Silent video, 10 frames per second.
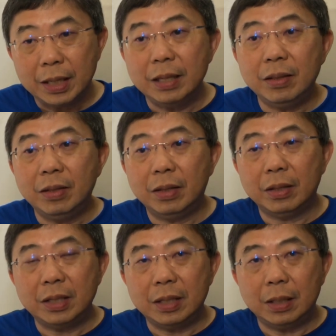in
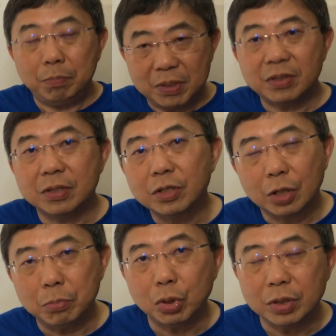the business
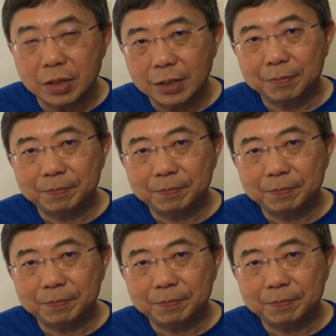community.